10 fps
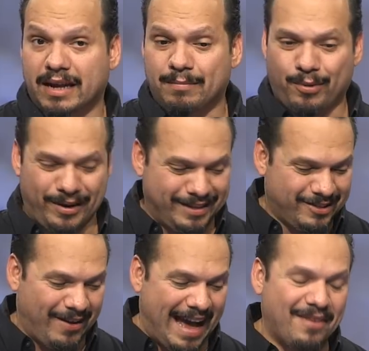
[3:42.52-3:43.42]

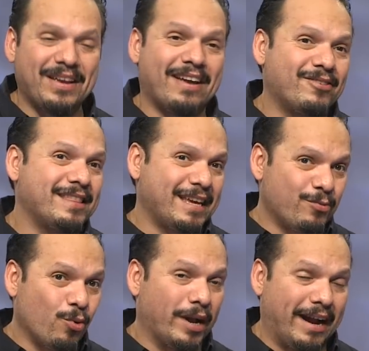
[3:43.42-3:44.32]
standpoint. So having everything
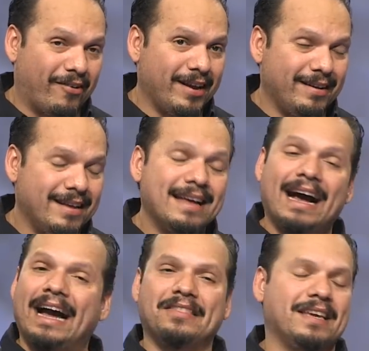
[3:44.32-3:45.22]
in one area,
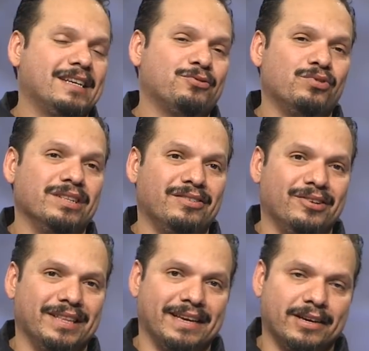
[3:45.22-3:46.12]
I think is really,
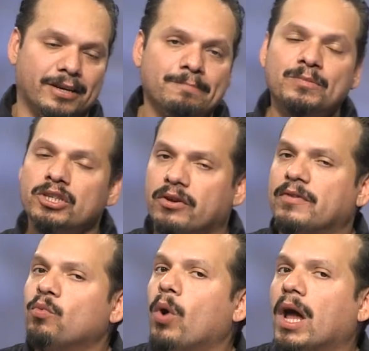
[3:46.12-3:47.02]
really good. So
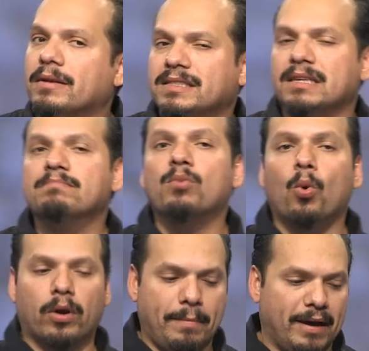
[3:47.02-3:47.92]
if you wanna see
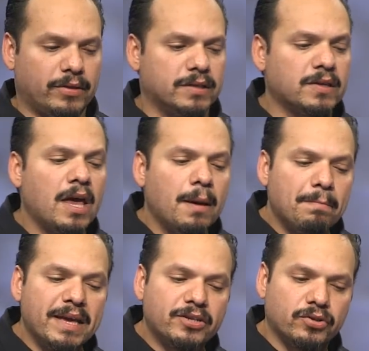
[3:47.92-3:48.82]
more about this,
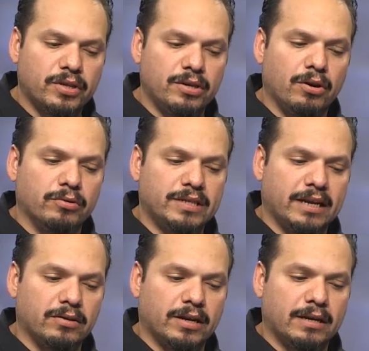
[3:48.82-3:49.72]
make sure that you go
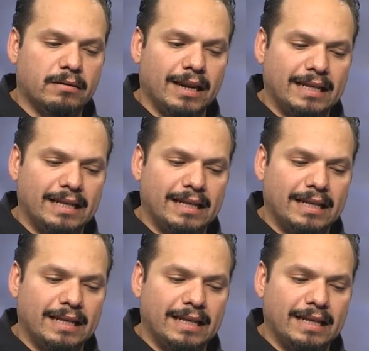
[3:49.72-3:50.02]
take a look at